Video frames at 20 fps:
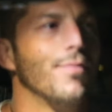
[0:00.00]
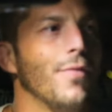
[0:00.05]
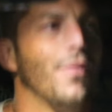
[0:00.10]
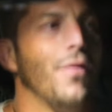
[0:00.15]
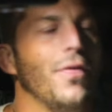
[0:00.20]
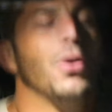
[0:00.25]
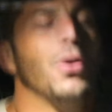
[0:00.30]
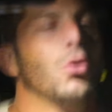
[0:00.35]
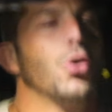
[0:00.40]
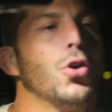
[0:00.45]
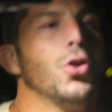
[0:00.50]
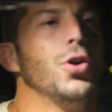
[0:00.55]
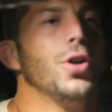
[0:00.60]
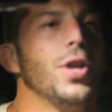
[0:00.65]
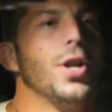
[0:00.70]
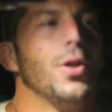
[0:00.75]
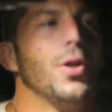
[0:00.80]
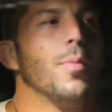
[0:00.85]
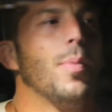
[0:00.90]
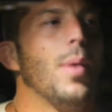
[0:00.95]
feel good
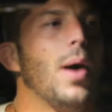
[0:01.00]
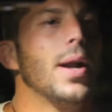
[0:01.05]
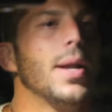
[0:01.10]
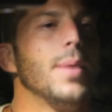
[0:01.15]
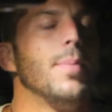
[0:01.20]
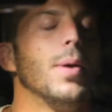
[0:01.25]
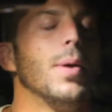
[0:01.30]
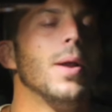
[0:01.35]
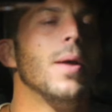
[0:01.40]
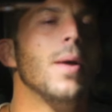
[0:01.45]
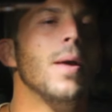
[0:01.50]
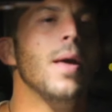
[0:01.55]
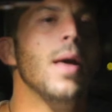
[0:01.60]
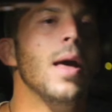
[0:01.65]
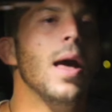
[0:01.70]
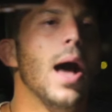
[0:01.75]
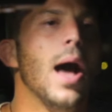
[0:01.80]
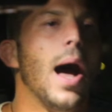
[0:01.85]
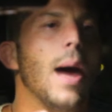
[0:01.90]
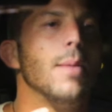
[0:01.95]
in your body. But
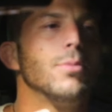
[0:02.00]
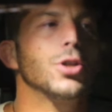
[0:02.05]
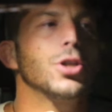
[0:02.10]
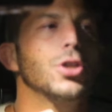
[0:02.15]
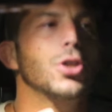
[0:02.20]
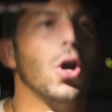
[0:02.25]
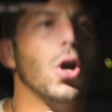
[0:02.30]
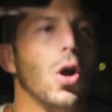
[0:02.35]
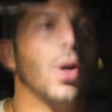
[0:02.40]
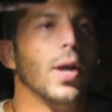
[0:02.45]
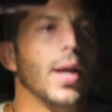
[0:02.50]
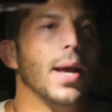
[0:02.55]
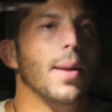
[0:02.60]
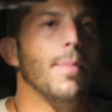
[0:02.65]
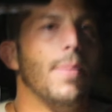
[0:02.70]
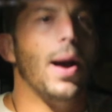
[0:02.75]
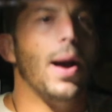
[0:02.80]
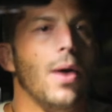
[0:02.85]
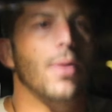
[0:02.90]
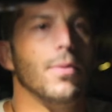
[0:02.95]
I'm just talking
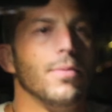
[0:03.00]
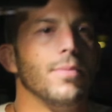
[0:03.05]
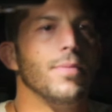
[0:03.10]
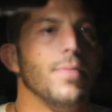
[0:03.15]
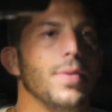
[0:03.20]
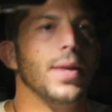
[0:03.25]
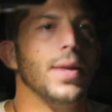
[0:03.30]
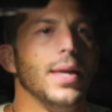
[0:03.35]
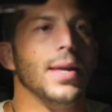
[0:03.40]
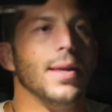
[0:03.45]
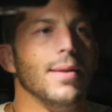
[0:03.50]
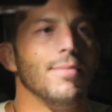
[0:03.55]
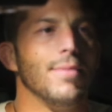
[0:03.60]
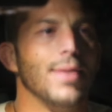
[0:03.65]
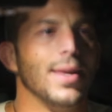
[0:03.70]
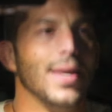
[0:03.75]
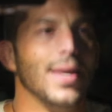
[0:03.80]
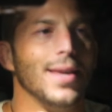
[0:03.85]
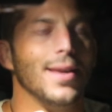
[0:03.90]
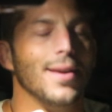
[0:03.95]
about
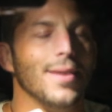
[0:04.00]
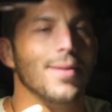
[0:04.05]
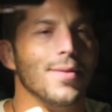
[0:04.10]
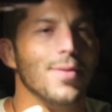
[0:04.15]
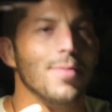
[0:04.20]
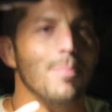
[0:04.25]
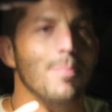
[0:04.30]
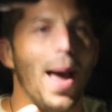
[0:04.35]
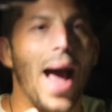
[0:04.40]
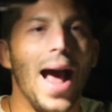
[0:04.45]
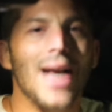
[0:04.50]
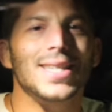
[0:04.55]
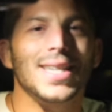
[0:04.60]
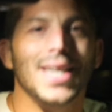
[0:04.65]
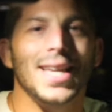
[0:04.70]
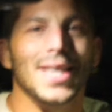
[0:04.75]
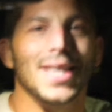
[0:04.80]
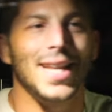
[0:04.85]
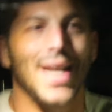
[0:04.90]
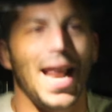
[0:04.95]
the
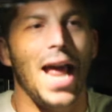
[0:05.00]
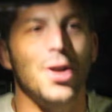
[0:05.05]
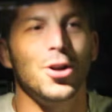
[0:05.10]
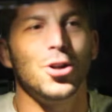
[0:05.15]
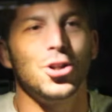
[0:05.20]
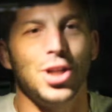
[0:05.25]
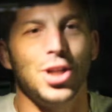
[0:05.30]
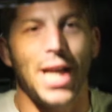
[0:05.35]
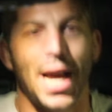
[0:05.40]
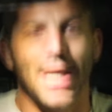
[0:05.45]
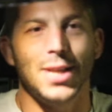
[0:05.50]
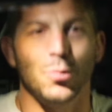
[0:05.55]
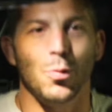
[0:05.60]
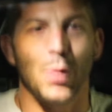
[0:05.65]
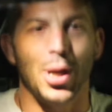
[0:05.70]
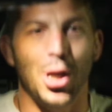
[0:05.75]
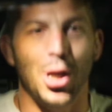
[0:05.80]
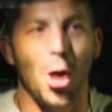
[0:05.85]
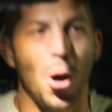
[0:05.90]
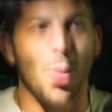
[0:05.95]
masculine energy as
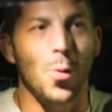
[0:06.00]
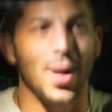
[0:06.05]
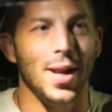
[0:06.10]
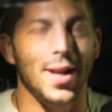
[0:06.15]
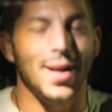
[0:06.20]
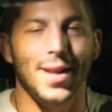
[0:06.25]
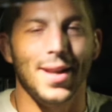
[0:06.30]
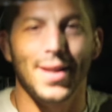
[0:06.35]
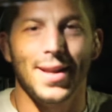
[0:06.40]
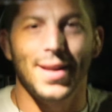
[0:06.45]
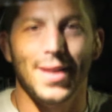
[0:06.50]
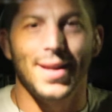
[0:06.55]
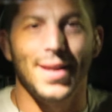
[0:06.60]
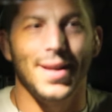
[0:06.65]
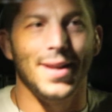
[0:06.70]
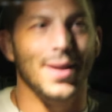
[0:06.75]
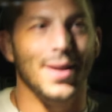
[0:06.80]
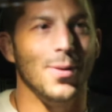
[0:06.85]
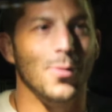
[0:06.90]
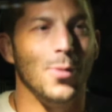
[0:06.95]
we know it,
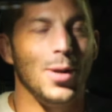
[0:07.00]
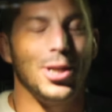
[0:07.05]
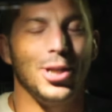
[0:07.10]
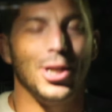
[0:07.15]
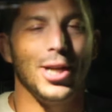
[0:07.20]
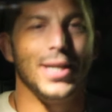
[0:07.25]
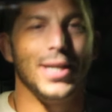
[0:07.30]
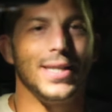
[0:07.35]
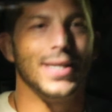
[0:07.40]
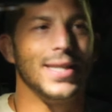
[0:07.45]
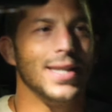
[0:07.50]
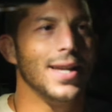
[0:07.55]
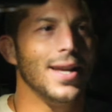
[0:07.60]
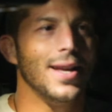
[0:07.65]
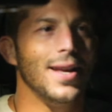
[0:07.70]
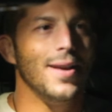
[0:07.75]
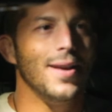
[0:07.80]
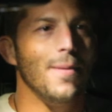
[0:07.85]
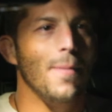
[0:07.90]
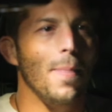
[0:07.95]
which is,
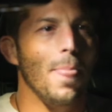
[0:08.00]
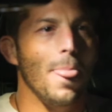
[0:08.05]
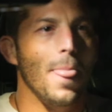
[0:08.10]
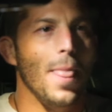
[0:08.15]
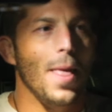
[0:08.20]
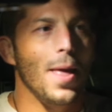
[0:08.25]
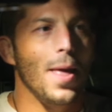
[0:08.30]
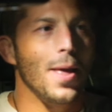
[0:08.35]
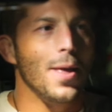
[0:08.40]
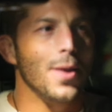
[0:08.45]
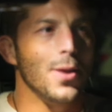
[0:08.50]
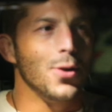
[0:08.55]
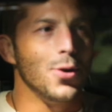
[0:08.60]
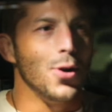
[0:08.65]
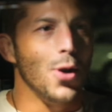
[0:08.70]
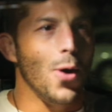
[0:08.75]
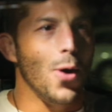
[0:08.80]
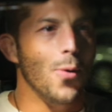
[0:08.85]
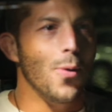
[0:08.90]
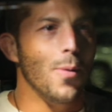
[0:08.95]
you
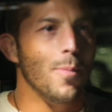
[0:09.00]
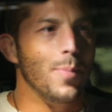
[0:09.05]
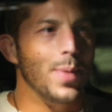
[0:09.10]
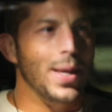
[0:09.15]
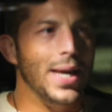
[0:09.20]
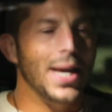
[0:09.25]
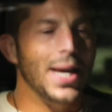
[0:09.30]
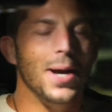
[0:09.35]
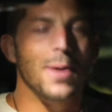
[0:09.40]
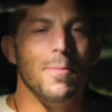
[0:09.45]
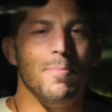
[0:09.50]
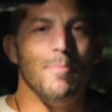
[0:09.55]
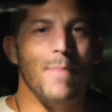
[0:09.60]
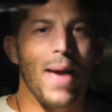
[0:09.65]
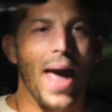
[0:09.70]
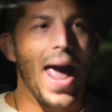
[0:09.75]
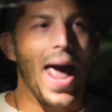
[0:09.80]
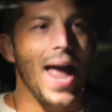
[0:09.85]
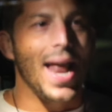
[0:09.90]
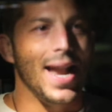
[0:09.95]
know, being a
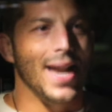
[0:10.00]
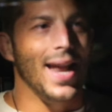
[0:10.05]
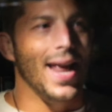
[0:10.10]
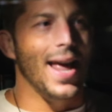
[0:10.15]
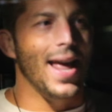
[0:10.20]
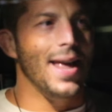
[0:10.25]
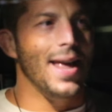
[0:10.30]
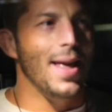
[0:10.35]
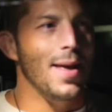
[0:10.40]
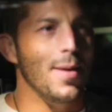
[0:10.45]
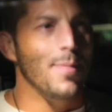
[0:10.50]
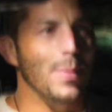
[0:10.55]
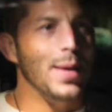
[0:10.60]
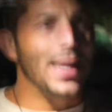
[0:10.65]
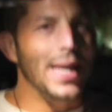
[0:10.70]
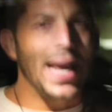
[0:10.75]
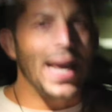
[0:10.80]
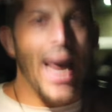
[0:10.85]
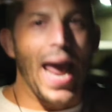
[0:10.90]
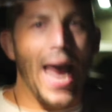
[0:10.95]
man,
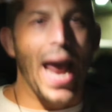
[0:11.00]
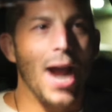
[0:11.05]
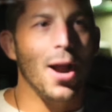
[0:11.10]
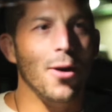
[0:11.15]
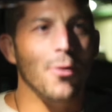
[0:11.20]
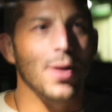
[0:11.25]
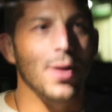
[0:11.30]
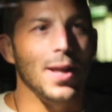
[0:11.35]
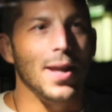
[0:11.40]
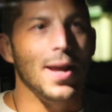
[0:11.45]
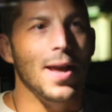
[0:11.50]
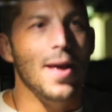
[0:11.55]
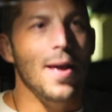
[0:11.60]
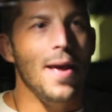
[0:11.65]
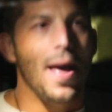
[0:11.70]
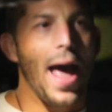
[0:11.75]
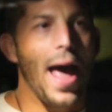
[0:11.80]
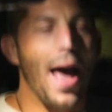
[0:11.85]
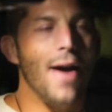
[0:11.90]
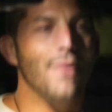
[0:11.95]
being hairy,
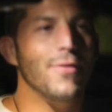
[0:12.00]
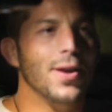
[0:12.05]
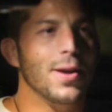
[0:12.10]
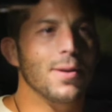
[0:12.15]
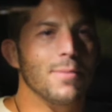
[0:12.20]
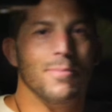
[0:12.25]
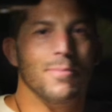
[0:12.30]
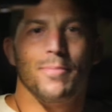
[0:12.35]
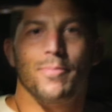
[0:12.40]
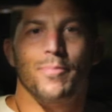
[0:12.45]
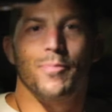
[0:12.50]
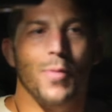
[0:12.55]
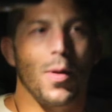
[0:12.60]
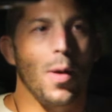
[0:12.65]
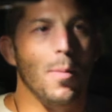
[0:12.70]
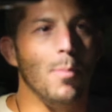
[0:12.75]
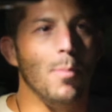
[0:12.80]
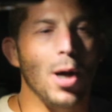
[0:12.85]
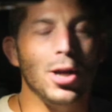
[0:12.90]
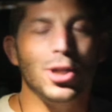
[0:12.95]
having
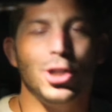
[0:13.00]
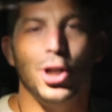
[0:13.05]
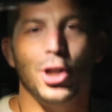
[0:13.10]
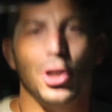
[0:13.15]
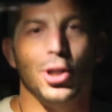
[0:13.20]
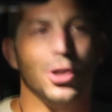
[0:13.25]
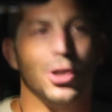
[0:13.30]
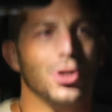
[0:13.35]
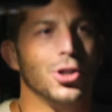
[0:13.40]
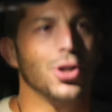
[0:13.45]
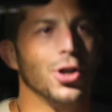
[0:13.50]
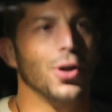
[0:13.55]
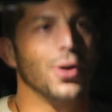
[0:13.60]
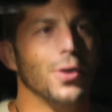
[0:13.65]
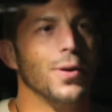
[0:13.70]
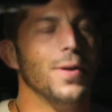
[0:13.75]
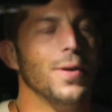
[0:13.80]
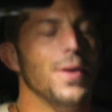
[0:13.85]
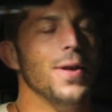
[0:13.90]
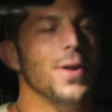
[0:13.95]
musculature,
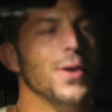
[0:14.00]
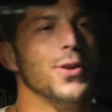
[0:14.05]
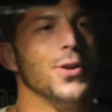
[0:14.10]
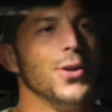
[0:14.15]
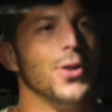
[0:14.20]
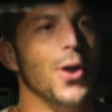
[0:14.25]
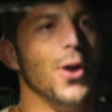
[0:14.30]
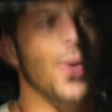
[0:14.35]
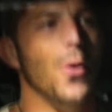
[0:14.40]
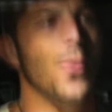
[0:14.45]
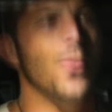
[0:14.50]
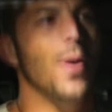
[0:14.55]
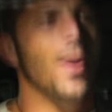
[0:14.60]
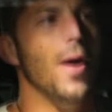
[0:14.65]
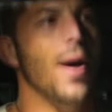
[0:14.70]
you know,